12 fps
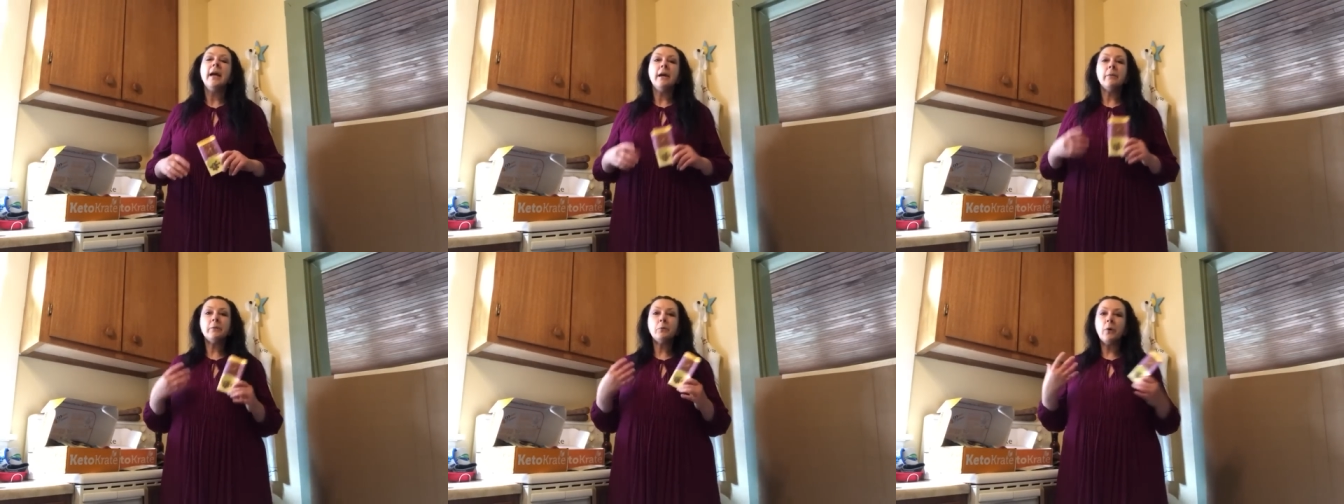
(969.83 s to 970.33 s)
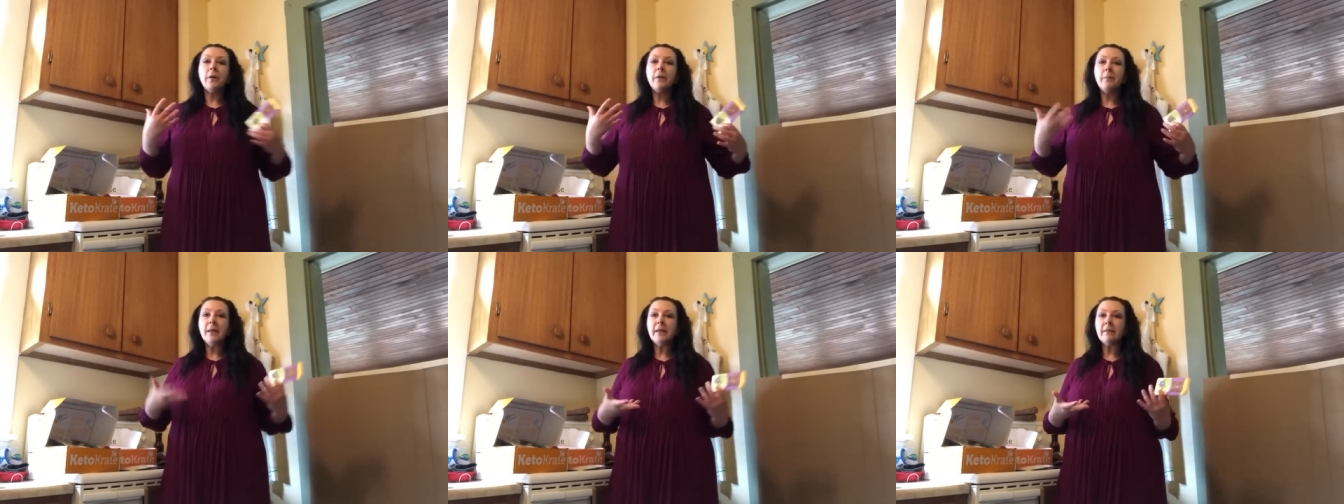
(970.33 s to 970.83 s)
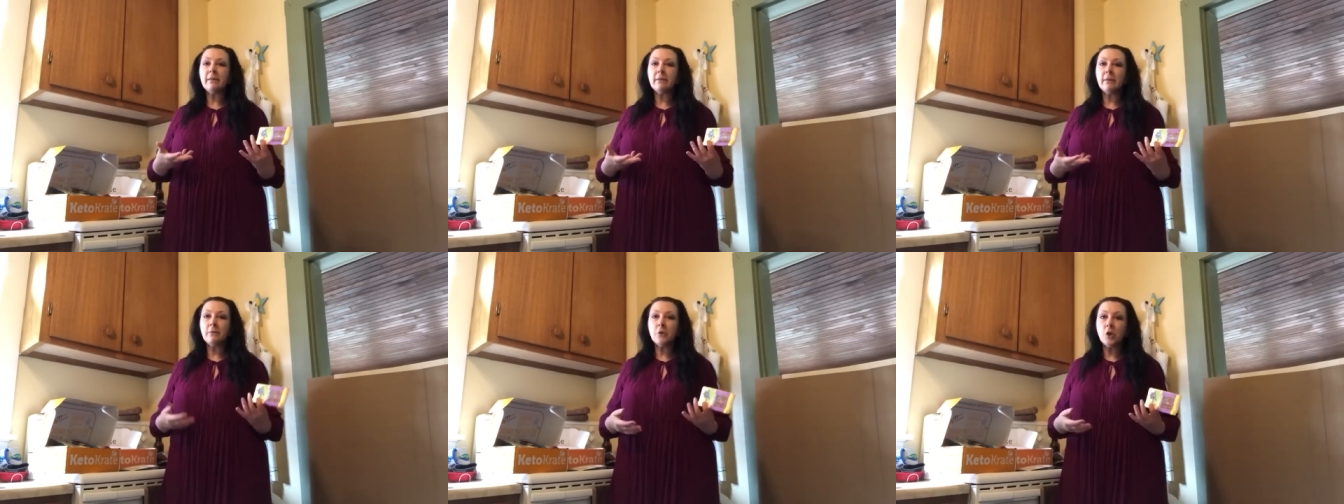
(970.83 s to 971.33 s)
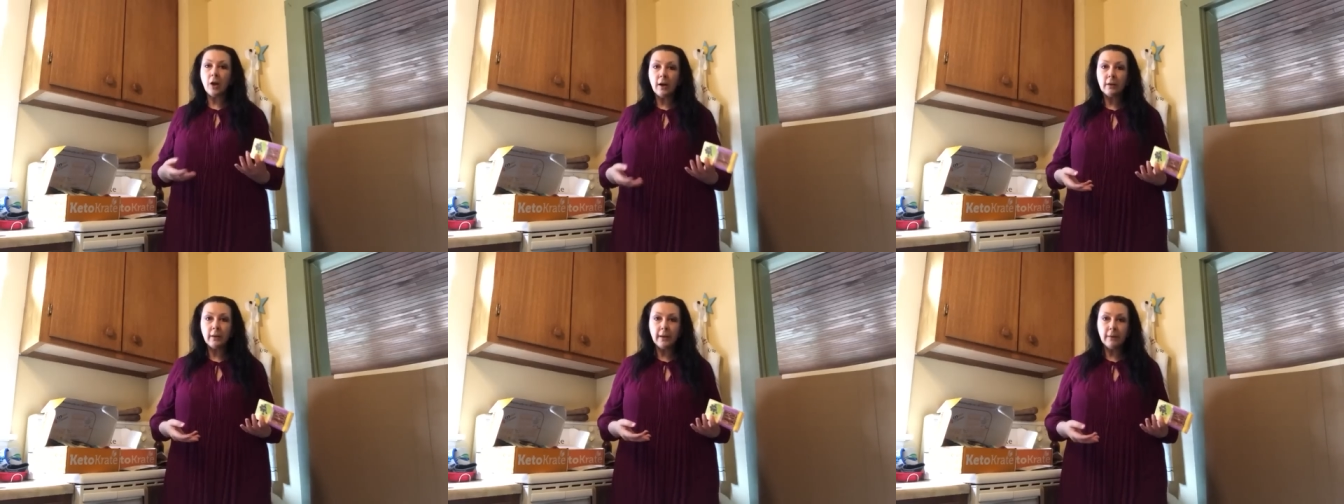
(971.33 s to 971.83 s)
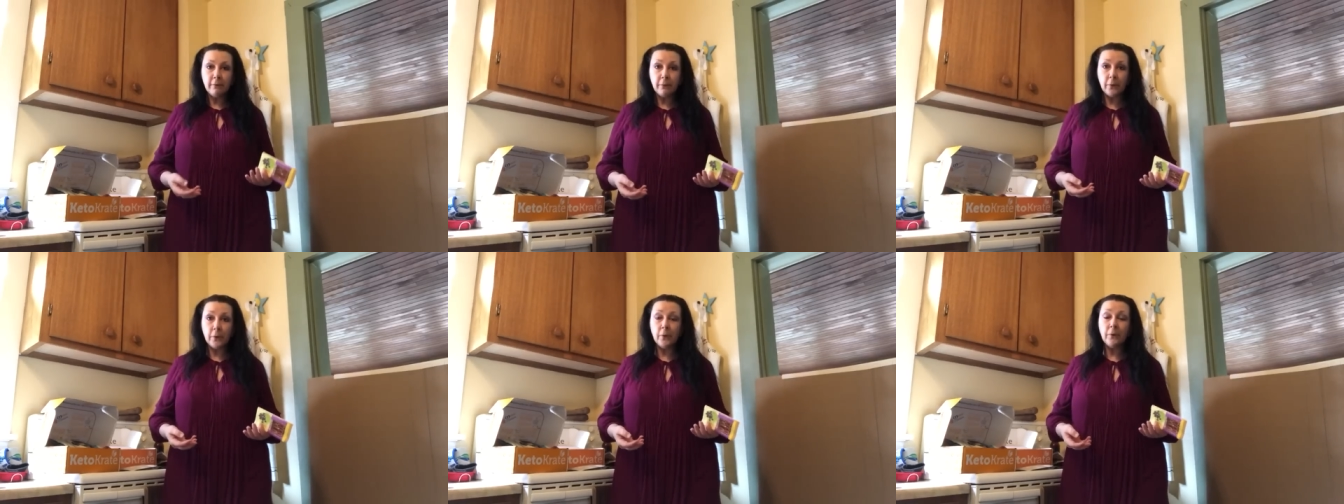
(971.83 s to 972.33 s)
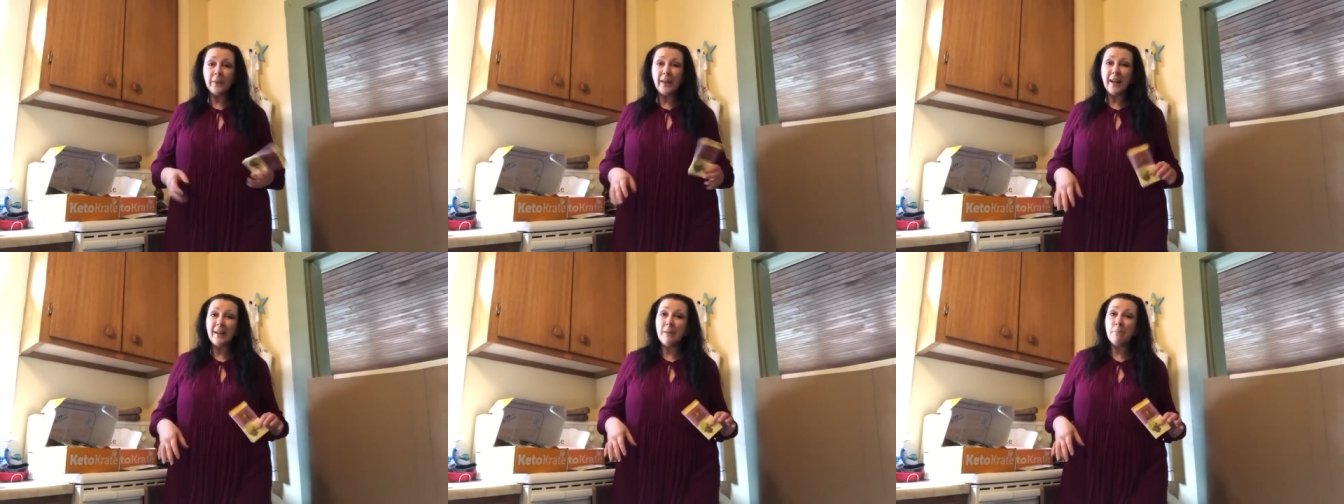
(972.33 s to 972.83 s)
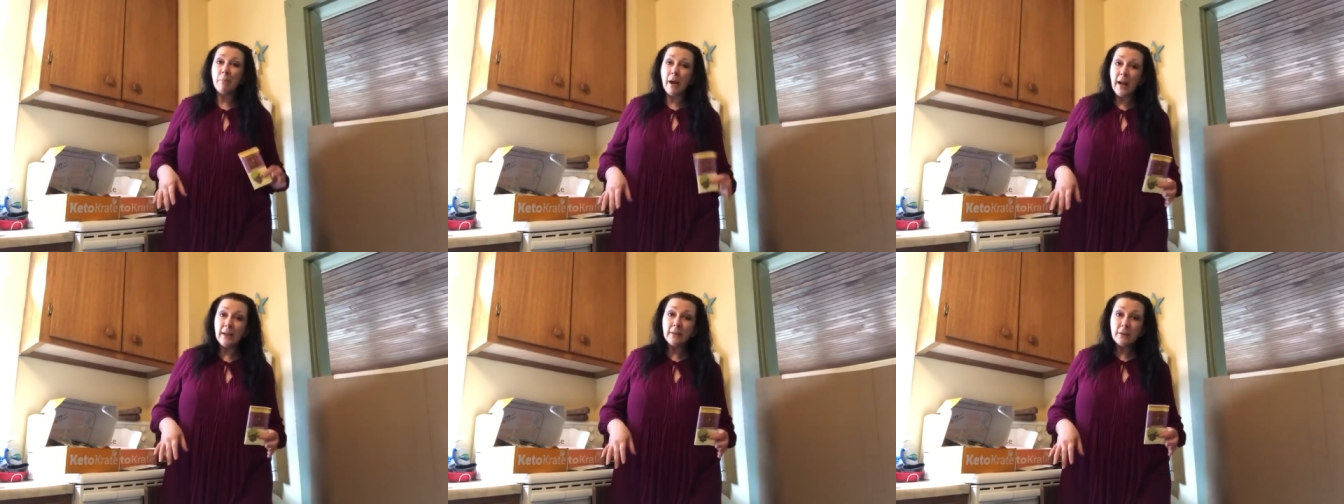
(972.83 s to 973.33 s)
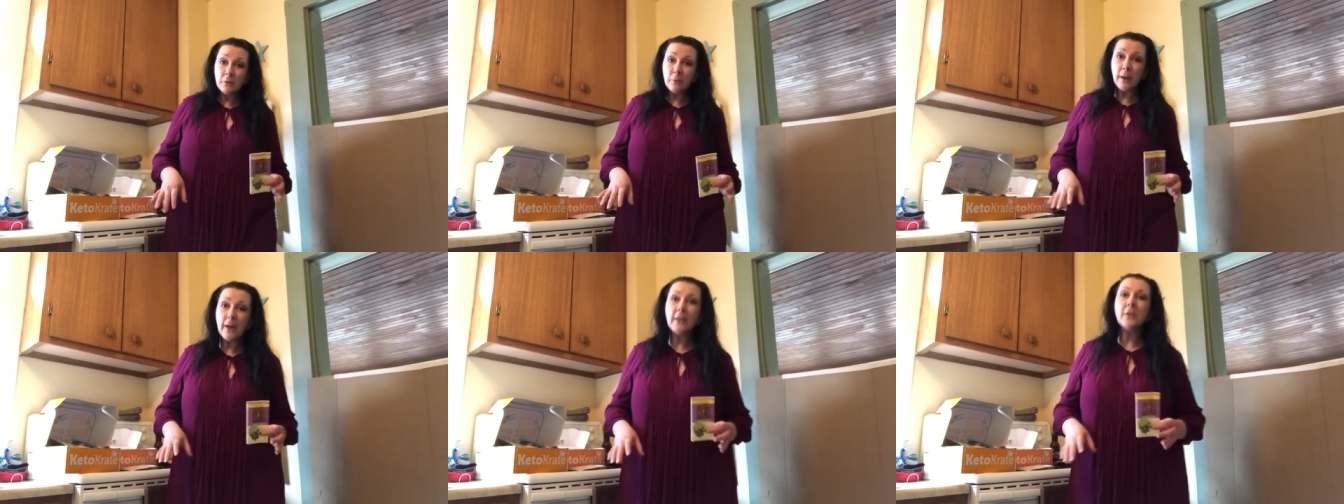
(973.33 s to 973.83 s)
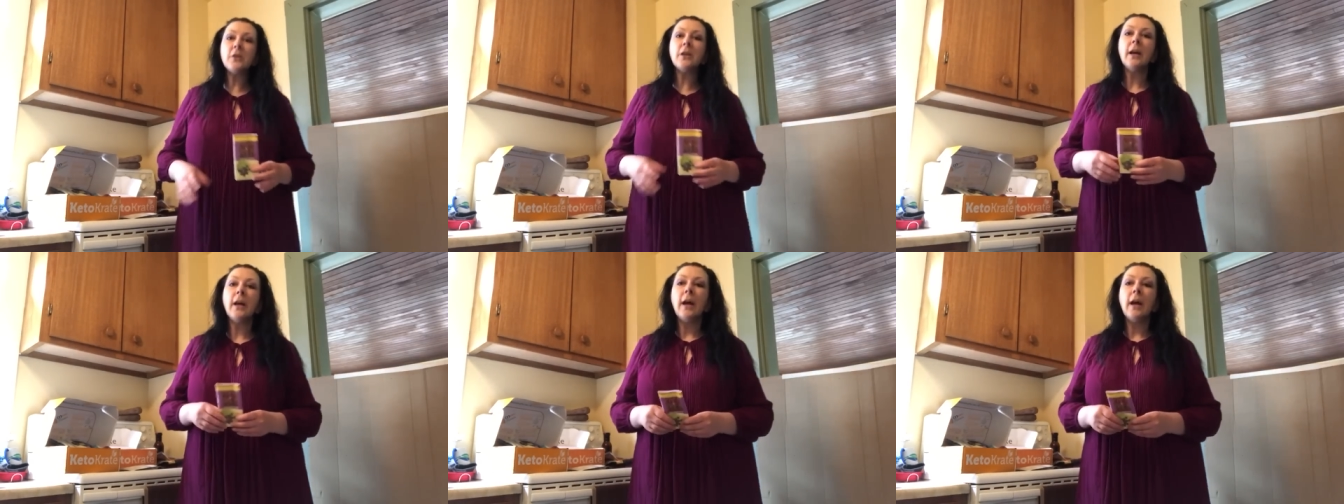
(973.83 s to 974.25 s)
It was one of the mixes of chocolate and fruit that I didn't mind too much.